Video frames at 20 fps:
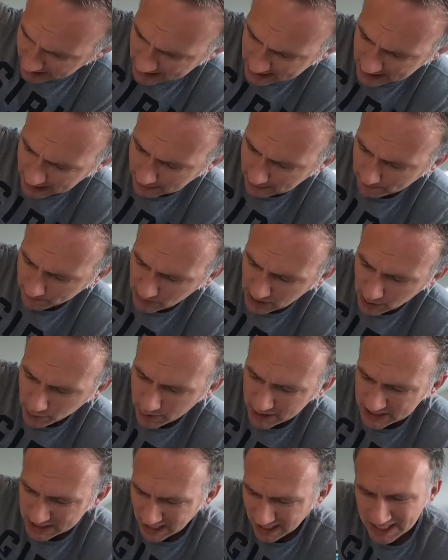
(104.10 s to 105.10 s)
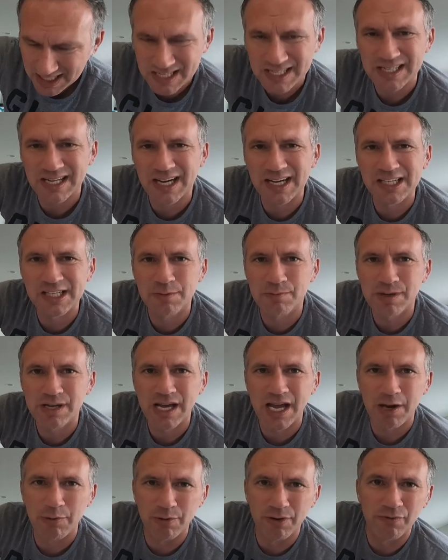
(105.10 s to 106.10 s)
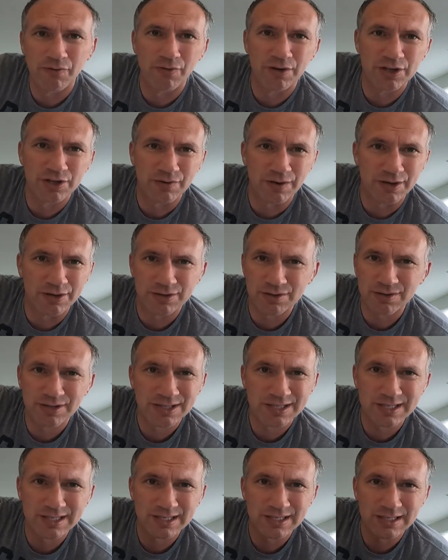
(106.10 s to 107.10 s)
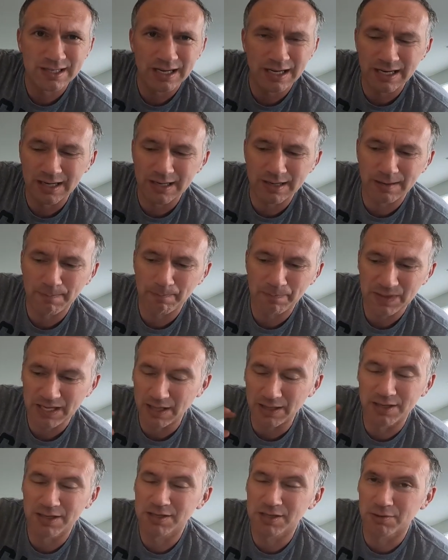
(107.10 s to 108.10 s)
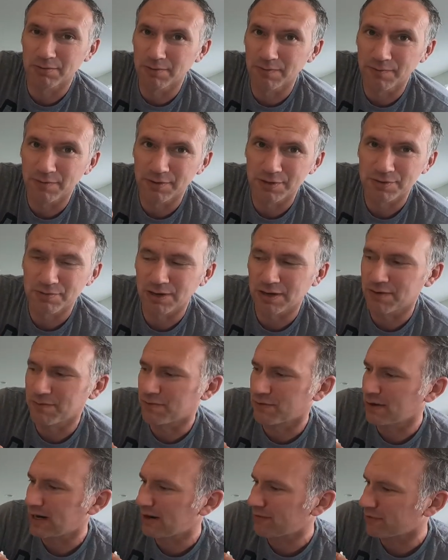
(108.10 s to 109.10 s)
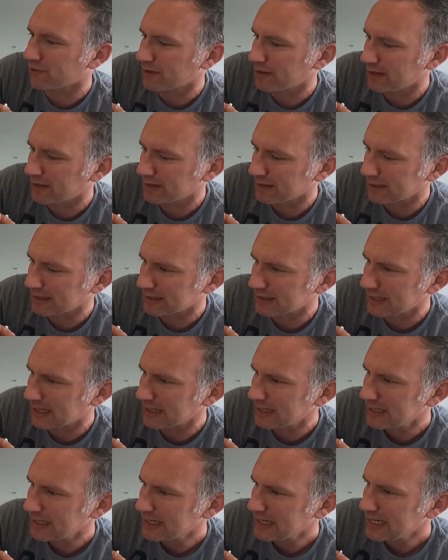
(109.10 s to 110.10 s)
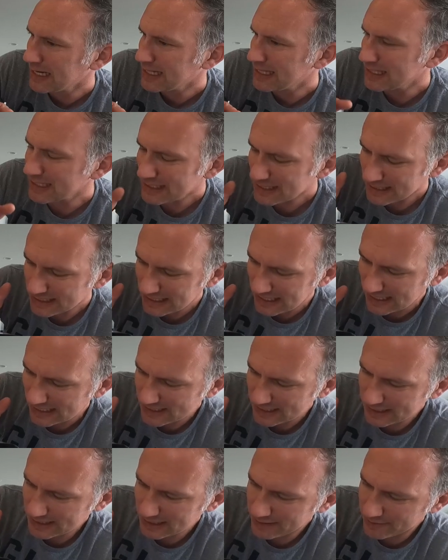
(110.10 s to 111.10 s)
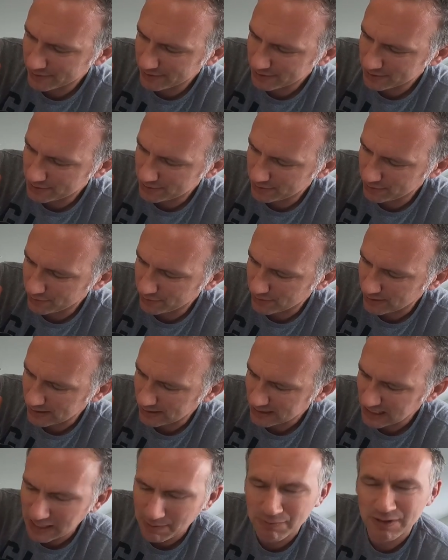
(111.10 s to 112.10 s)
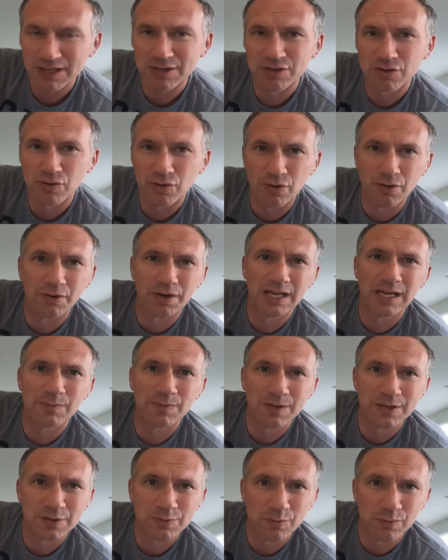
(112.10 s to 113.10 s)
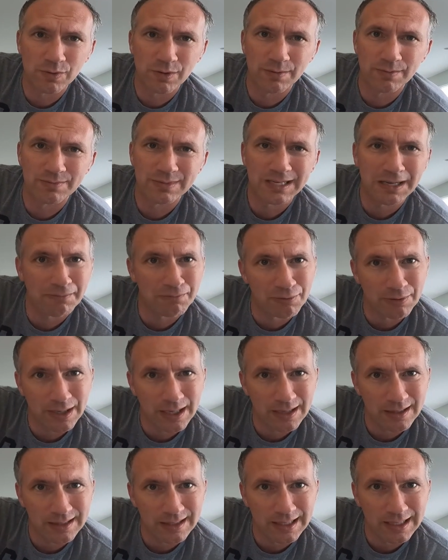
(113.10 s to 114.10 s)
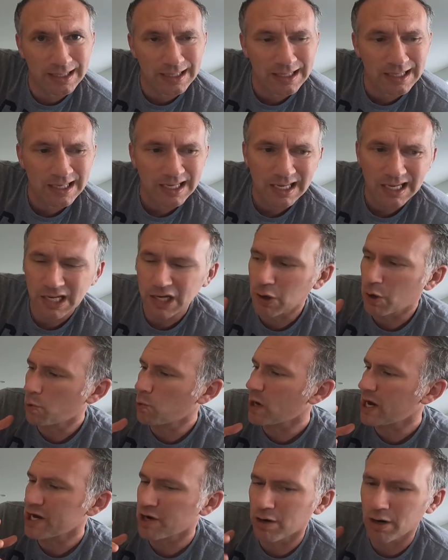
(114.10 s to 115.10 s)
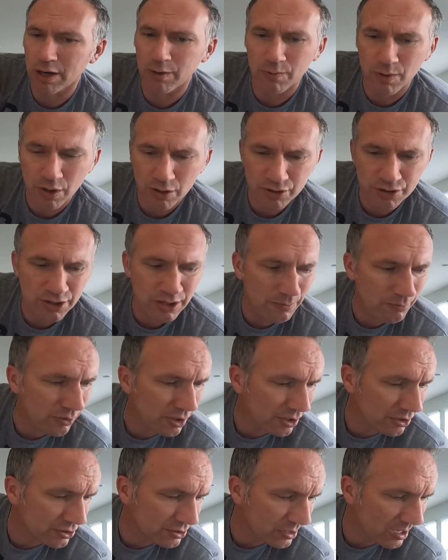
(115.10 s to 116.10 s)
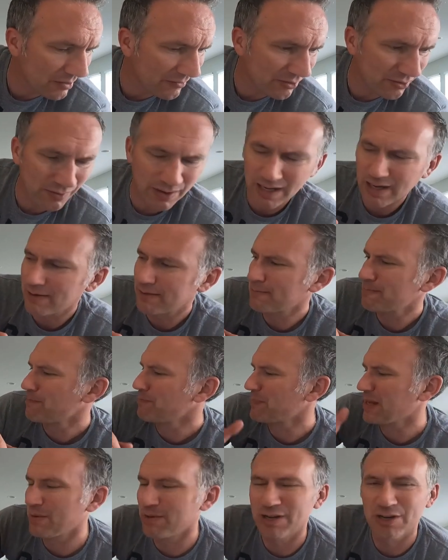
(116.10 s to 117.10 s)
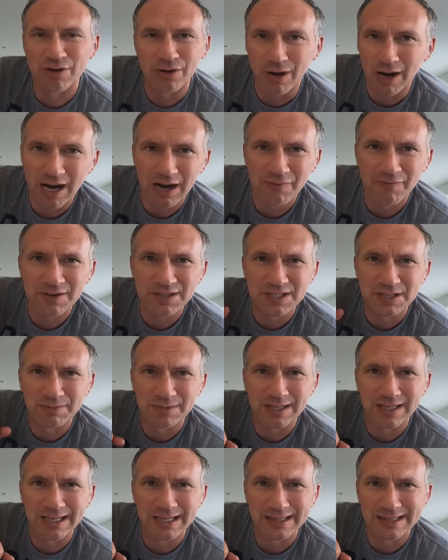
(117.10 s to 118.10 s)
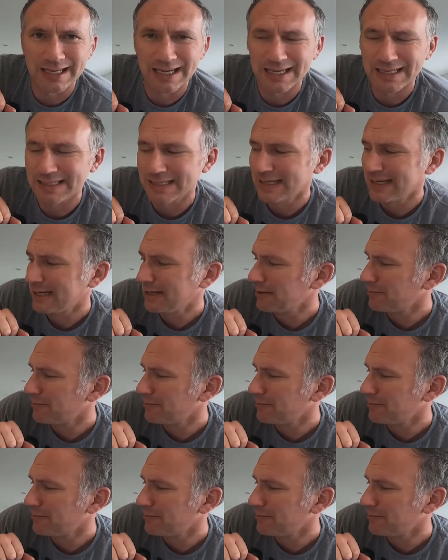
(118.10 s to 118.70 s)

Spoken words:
I can tell, now it's not designed to be a refrigerator. So this is at least a refrigerator forever or anything like that. This is actually going to keep things cold or keep things warm temporarily, you know, while you're on a road trip, while you're driving around, maybe in your office, something like that.